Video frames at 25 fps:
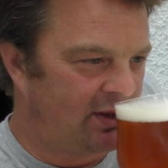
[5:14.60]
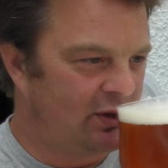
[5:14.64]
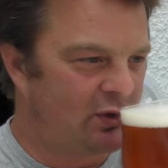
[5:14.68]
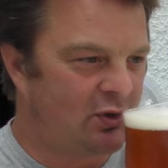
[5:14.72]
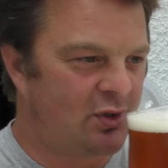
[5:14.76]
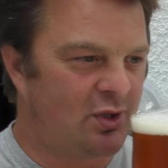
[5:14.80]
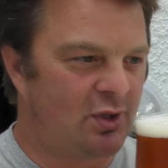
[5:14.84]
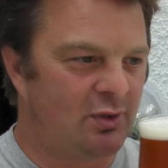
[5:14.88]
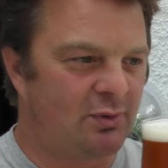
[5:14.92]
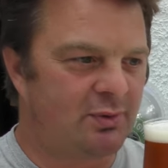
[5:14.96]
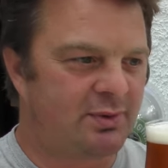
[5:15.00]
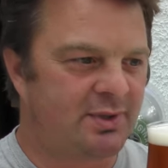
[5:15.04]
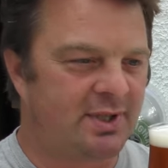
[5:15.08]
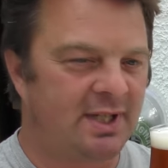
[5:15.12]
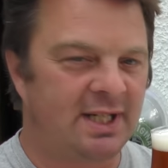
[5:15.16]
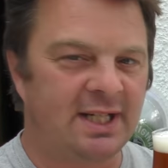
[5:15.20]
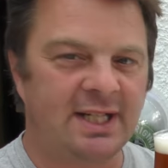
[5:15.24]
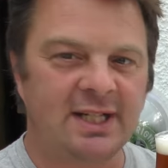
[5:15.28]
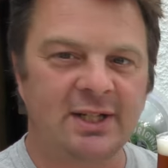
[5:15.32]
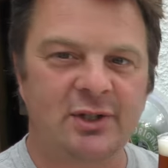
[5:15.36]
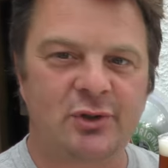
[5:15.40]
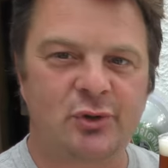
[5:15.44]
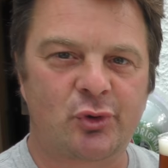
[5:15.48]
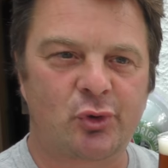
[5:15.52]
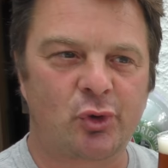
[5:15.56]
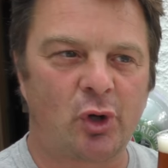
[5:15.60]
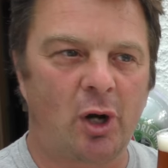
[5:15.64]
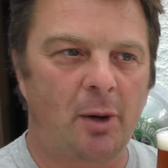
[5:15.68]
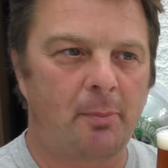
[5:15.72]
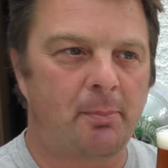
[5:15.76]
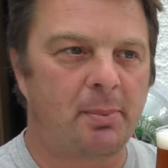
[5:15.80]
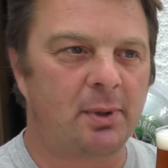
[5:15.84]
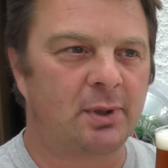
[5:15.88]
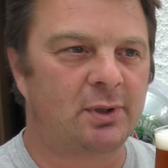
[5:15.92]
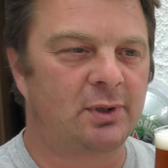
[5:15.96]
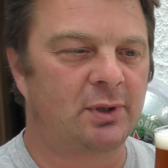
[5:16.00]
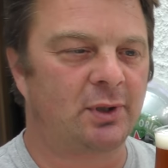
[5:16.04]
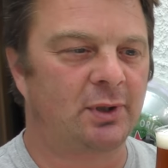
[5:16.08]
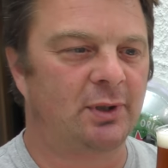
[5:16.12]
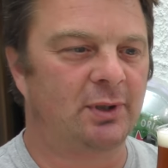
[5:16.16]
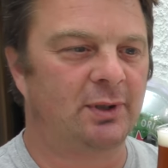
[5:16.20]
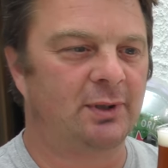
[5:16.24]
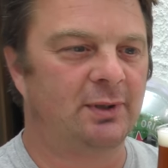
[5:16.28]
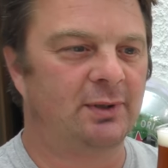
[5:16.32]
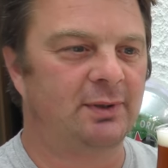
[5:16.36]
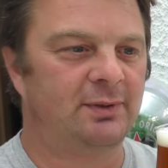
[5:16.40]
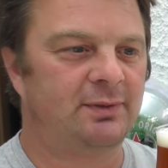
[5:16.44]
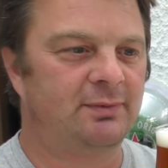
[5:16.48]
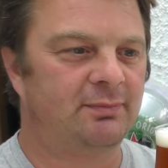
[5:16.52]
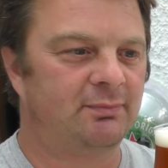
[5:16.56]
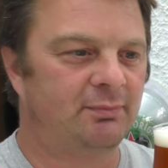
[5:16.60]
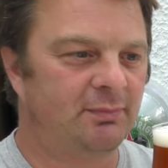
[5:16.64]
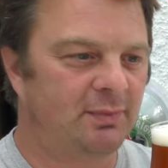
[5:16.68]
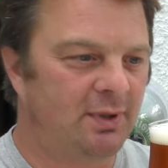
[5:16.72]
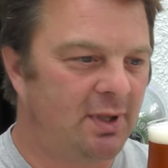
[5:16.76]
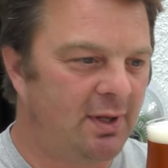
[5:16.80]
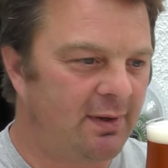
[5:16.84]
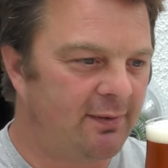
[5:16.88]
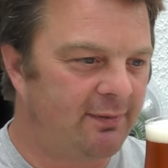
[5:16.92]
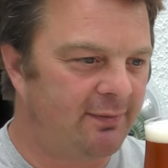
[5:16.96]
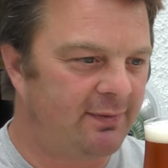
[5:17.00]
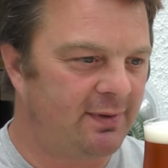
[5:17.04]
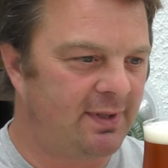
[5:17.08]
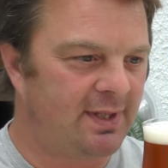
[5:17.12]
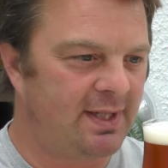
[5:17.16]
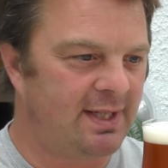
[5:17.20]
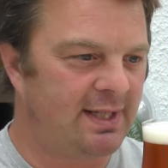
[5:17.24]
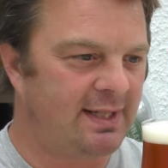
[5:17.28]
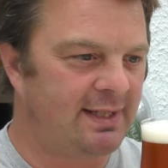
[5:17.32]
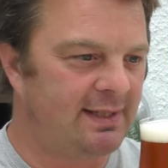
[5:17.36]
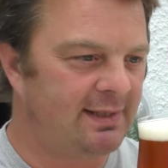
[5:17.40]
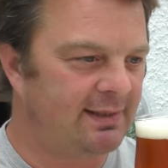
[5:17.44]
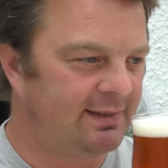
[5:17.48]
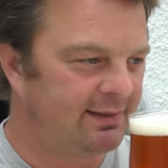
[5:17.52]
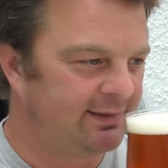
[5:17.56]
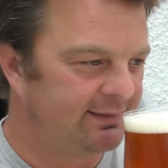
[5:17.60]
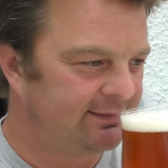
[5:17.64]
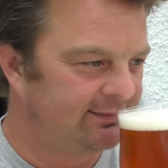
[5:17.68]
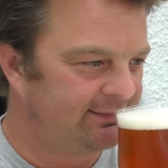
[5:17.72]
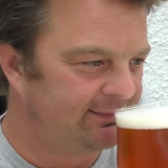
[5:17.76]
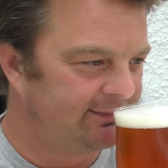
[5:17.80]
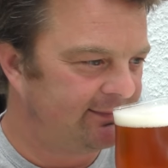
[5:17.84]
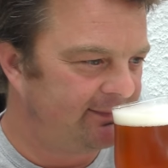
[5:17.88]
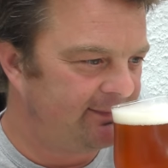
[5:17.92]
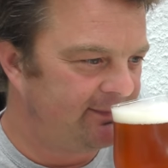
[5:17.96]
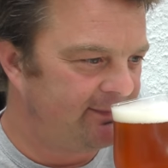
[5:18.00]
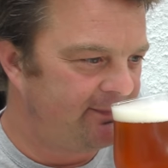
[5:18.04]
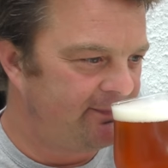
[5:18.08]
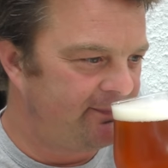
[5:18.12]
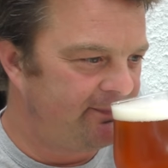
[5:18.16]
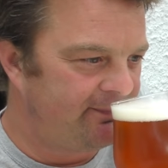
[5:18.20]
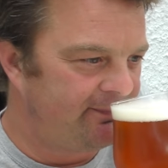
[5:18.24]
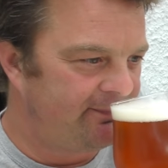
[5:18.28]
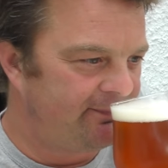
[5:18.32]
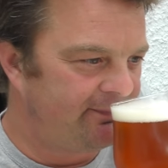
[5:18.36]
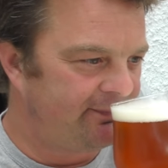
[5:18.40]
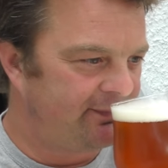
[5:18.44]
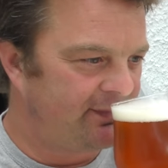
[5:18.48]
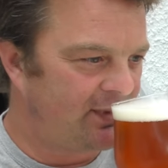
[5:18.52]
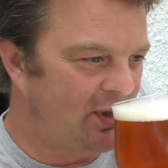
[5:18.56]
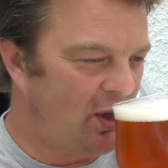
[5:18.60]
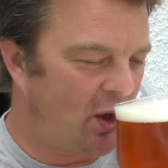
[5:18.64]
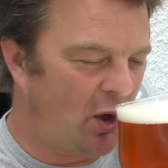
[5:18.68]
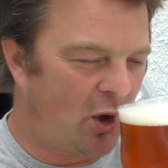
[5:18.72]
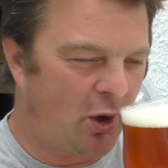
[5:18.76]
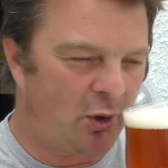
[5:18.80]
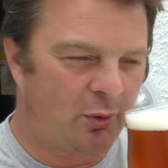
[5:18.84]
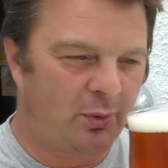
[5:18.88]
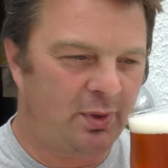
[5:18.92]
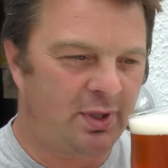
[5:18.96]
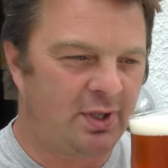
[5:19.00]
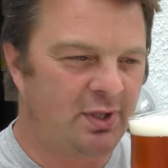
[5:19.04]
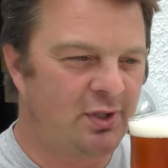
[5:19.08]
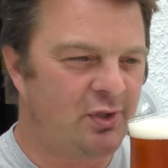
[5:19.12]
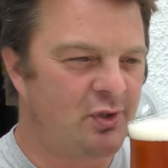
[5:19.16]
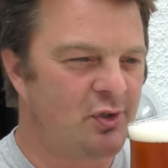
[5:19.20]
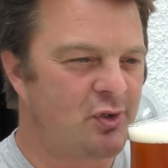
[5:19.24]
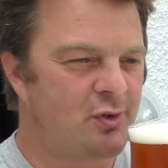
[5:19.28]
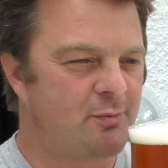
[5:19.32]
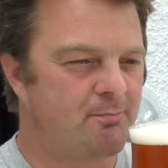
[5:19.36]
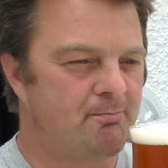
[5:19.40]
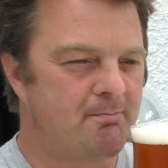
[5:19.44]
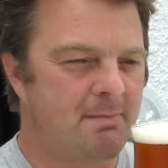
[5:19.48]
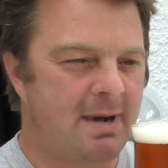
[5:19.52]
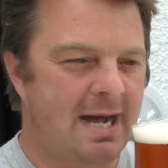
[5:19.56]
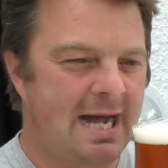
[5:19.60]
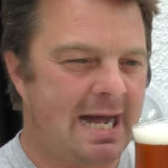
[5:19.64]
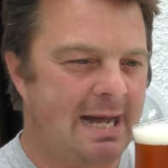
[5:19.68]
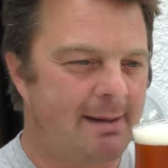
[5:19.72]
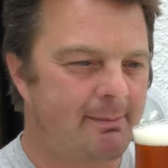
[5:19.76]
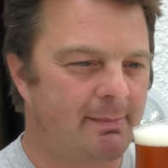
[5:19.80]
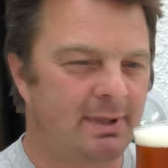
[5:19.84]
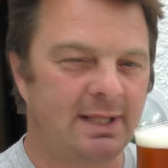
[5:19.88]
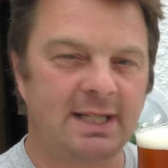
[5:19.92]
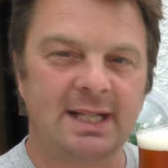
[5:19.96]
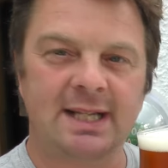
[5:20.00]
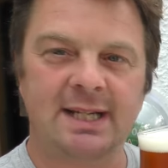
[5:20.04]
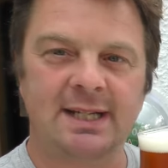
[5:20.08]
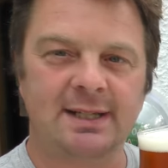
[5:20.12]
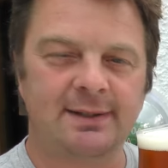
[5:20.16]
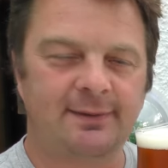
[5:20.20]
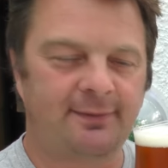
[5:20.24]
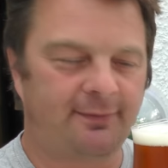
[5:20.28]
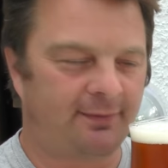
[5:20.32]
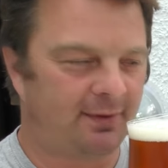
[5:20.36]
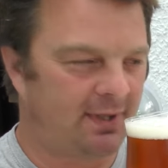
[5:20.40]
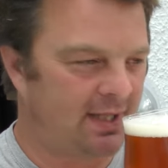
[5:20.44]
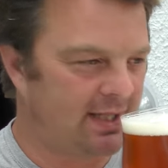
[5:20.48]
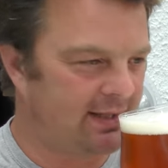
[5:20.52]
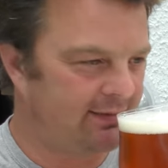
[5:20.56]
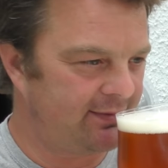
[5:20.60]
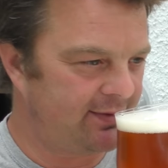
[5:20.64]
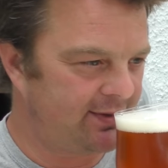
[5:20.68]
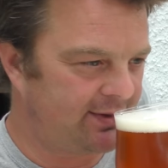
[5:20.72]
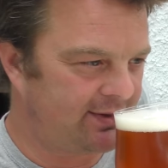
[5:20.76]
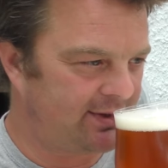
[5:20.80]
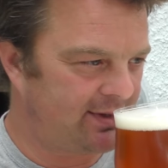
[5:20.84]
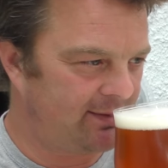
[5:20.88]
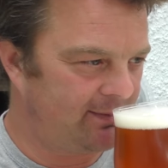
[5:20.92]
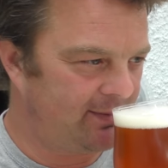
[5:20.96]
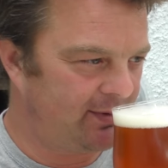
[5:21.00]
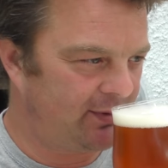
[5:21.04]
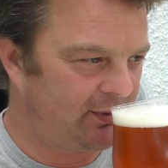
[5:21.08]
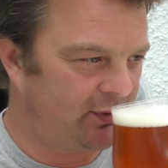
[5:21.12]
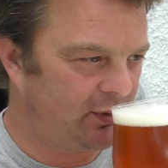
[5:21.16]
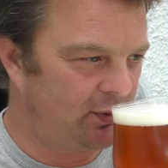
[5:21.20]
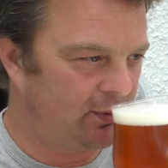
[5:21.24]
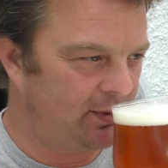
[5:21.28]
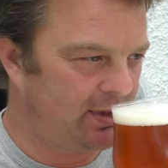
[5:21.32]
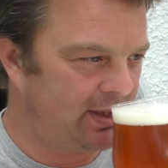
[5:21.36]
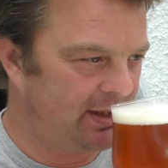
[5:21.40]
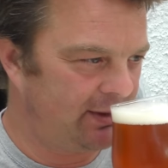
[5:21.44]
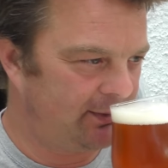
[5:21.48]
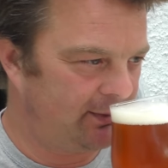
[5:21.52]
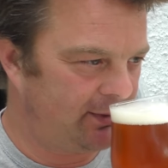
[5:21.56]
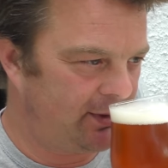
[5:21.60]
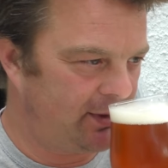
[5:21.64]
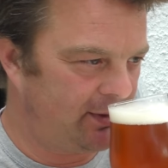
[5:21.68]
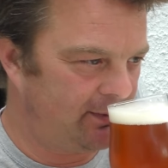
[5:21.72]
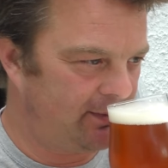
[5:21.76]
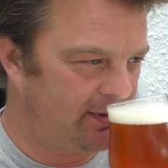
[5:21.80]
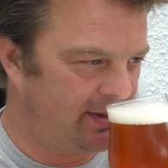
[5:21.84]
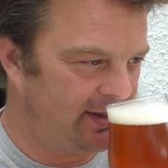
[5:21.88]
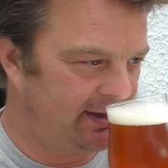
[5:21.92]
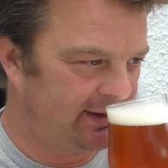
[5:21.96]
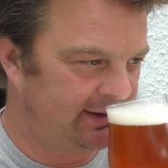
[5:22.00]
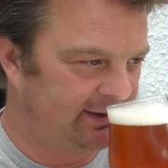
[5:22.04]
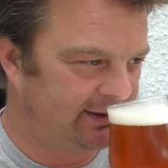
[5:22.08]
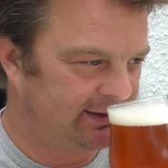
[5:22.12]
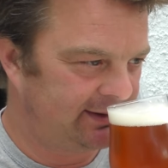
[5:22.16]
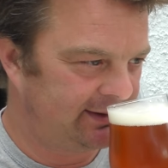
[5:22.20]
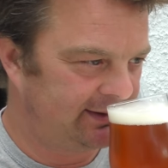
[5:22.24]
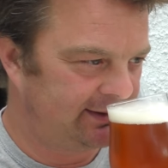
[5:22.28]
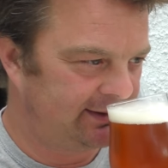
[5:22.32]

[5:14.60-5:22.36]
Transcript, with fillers: Juicy, tropical, lovely, orange, marmalade flavours coming through in the aroma.